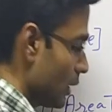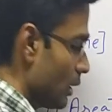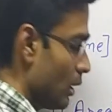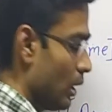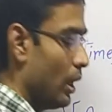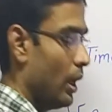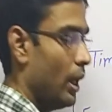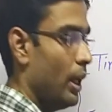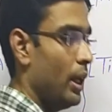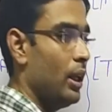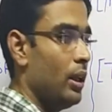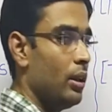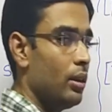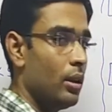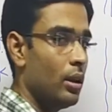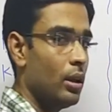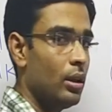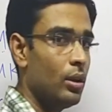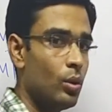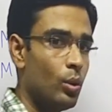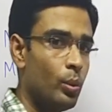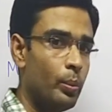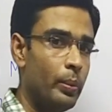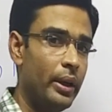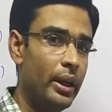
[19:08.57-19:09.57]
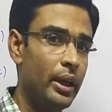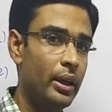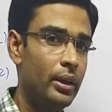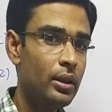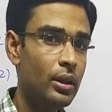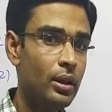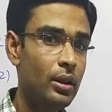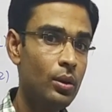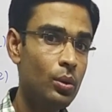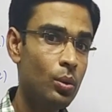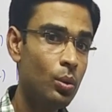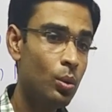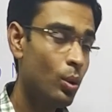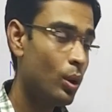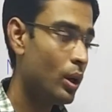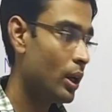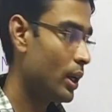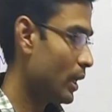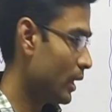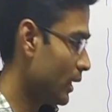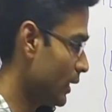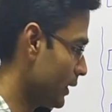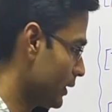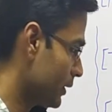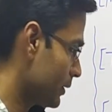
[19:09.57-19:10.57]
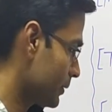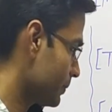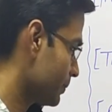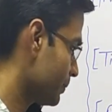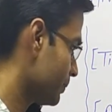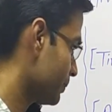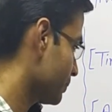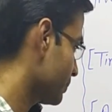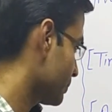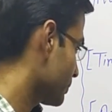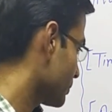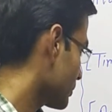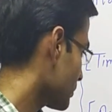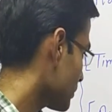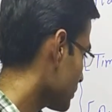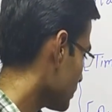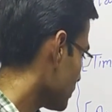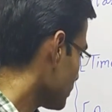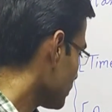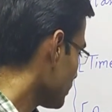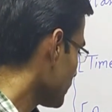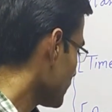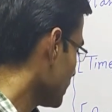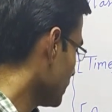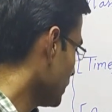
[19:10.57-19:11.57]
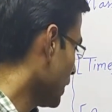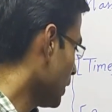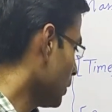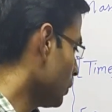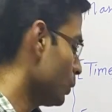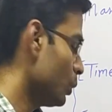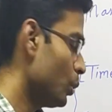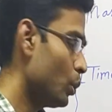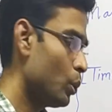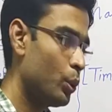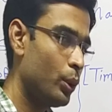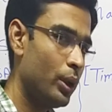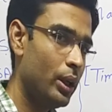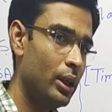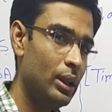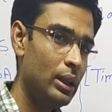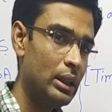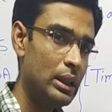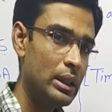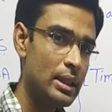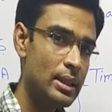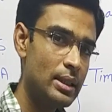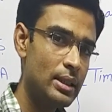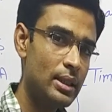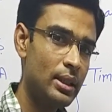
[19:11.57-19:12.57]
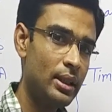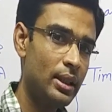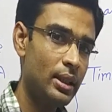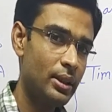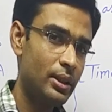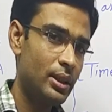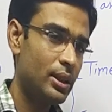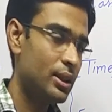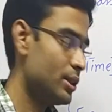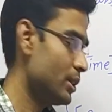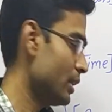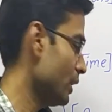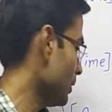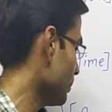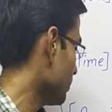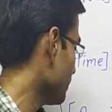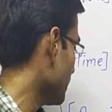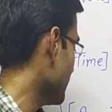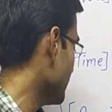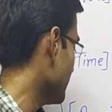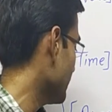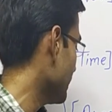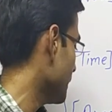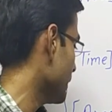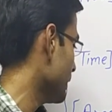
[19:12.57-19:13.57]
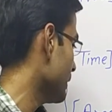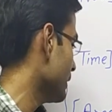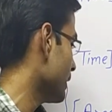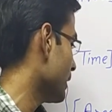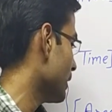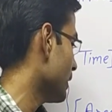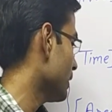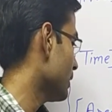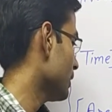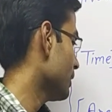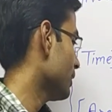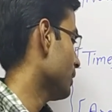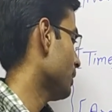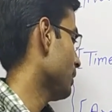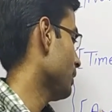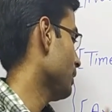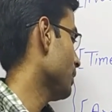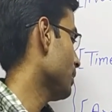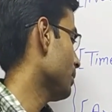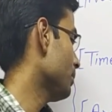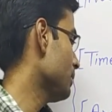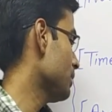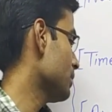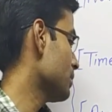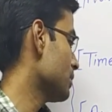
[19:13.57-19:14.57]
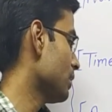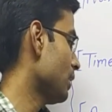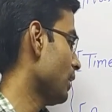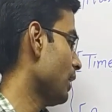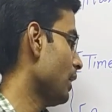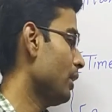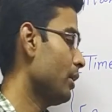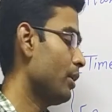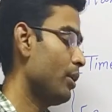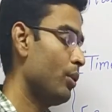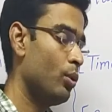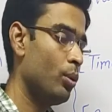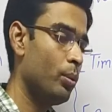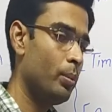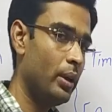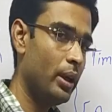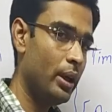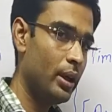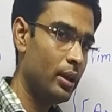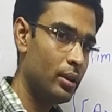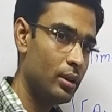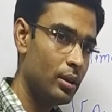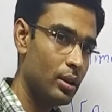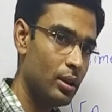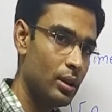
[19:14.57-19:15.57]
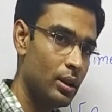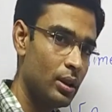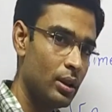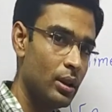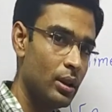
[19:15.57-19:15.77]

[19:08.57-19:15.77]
Length into breadth into height. Now you can easily understand by the area. Area means length into breadth.